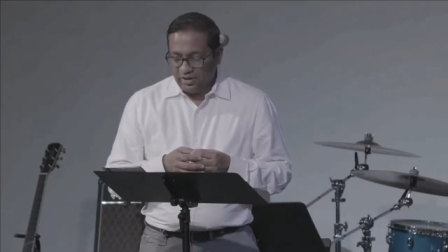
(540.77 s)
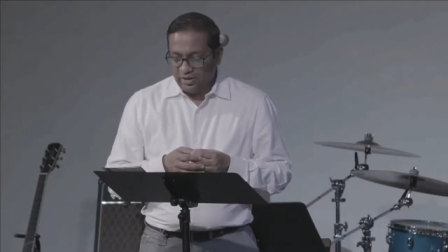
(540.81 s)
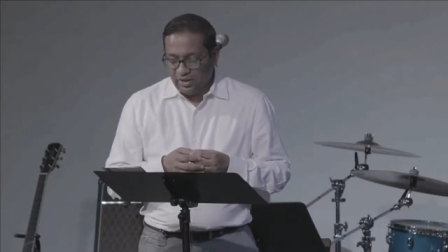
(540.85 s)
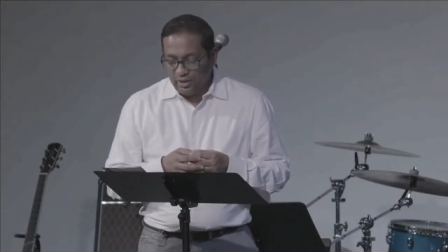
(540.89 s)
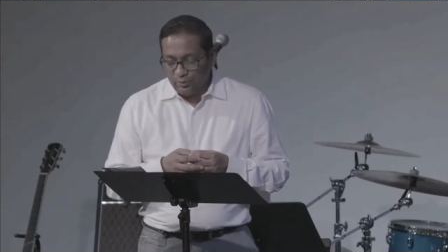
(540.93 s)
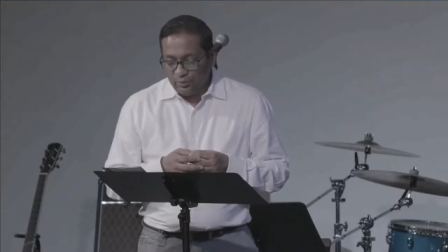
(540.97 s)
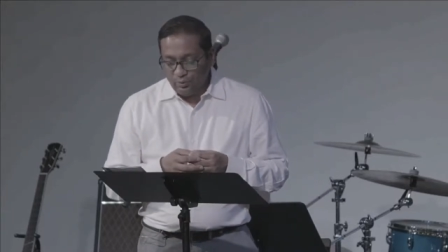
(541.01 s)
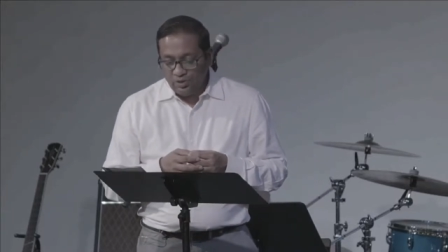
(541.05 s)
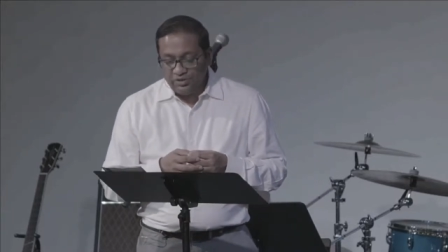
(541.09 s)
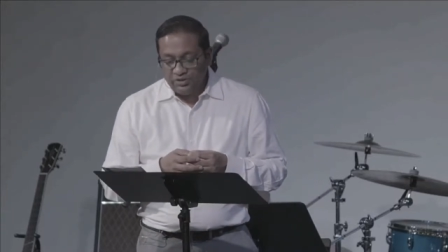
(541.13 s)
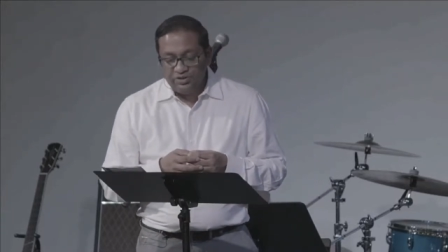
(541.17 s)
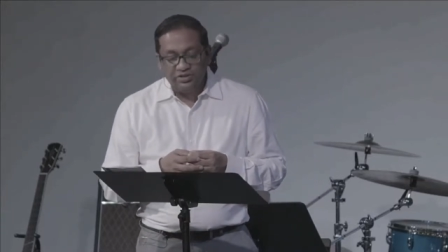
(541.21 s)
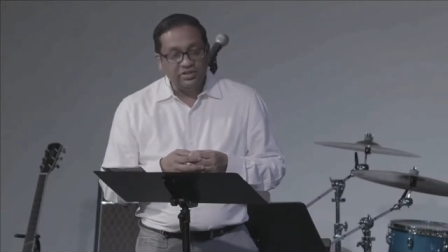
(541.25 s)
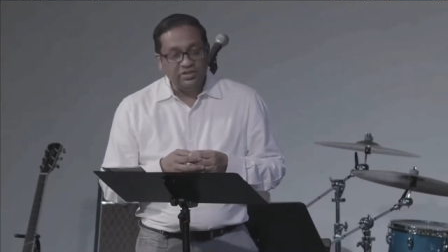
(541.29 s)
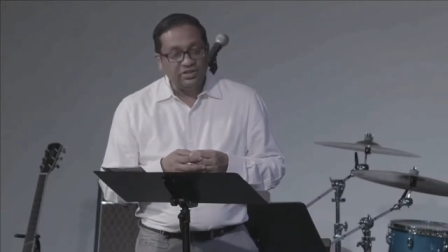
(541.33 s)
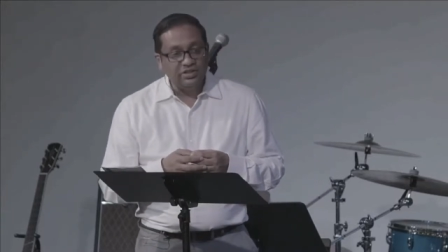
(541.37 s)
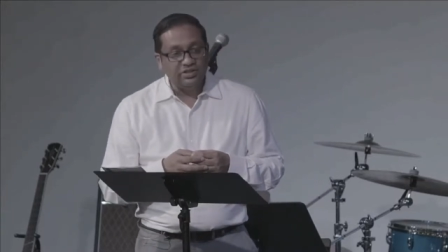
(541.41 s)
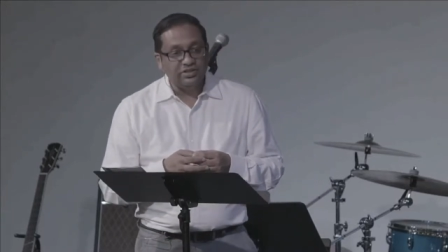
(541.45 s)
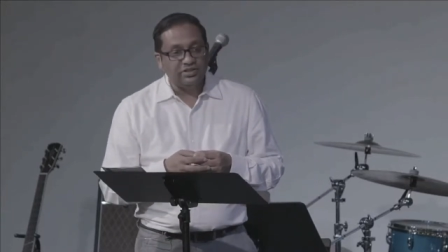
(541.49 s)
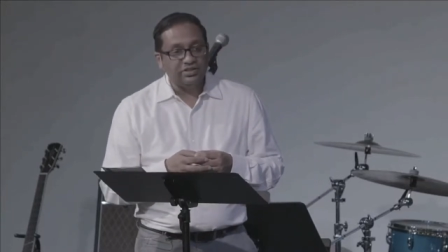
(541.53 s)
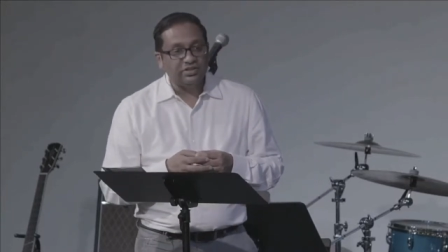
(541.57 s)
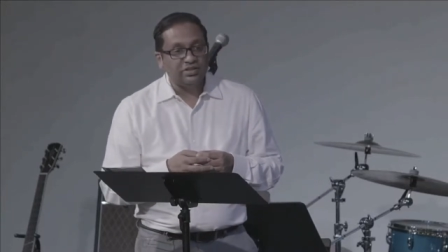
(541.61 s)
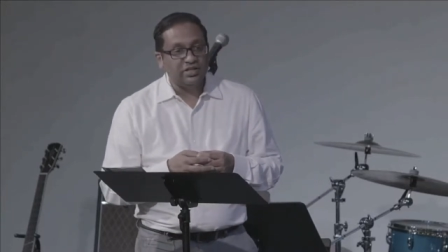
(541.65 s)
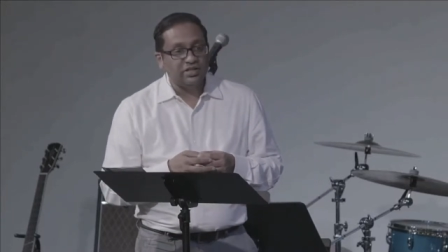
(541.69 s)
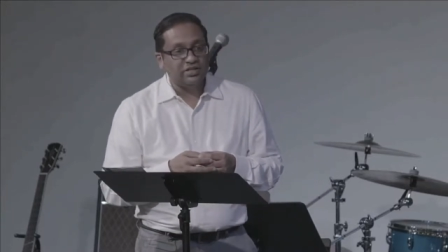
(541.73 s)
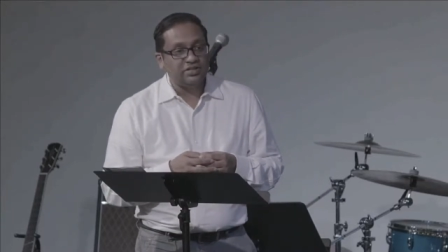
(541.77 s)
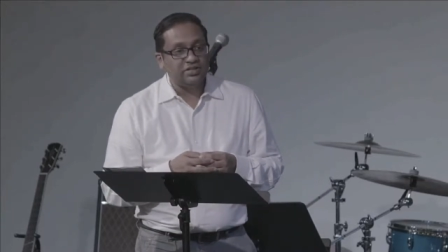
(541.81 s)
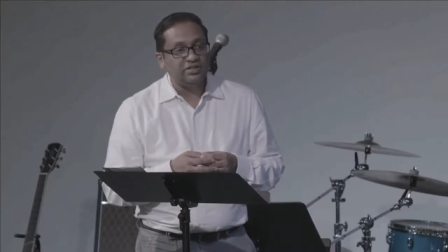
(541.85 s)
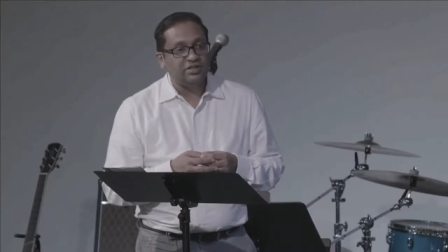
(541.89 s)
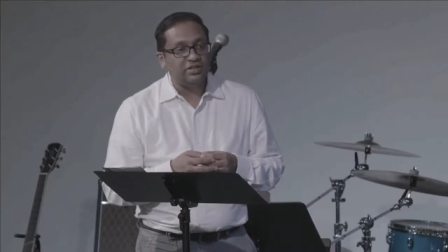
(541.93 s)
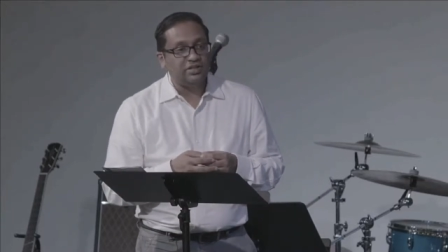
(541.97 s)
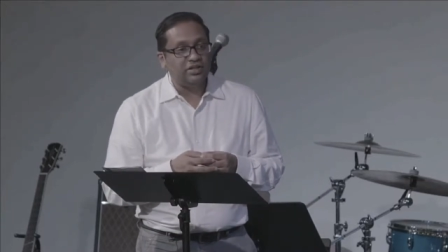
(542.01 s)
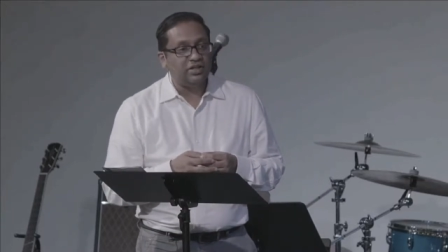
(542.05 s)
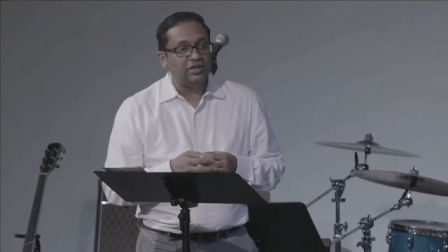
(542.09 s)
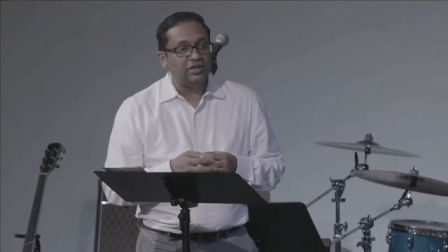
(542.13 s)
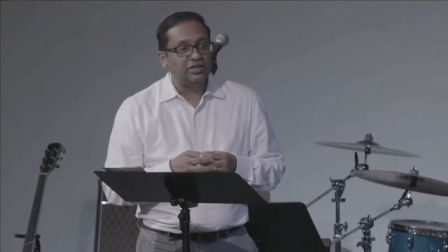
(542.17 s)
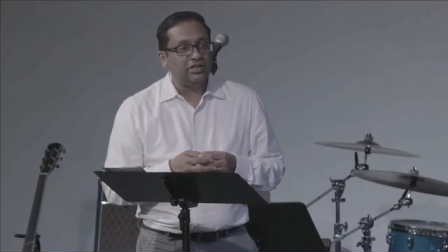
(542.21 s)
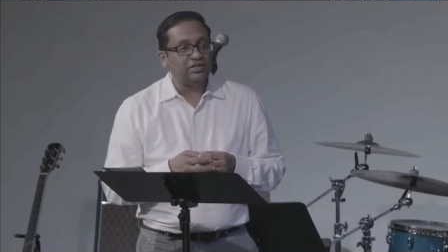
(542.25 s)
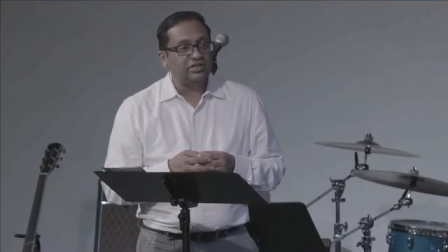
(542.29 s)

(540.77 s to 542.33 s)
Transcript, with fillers: in what Jesus has done.